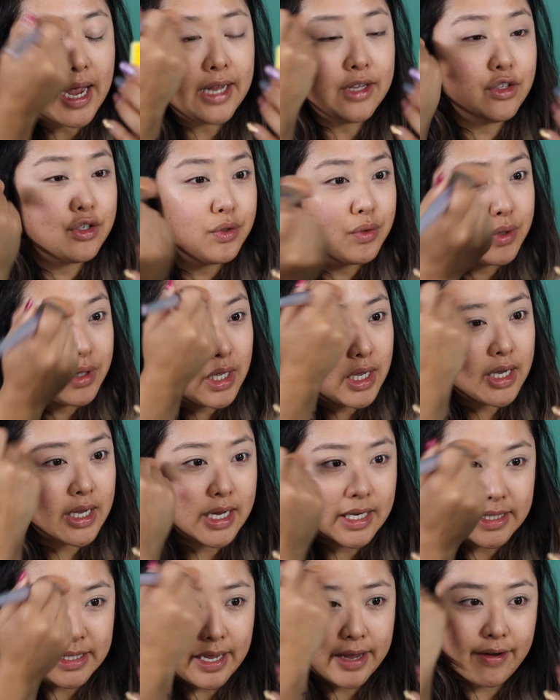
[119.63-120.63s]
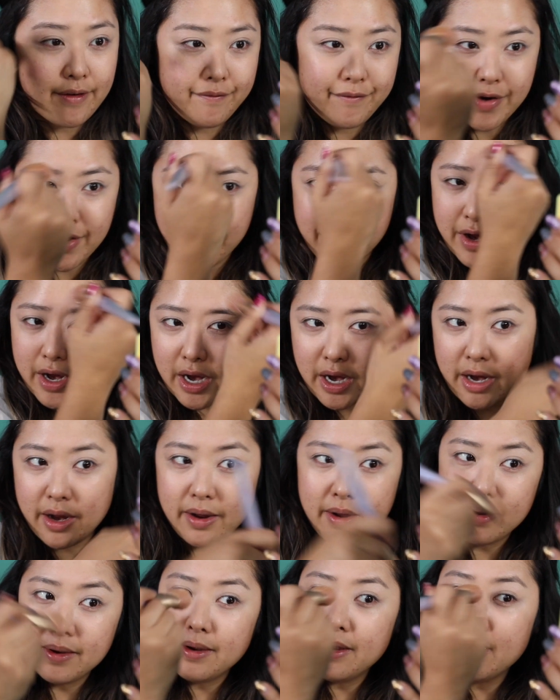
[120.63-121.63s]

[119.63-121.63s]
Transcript: I do think it's like a very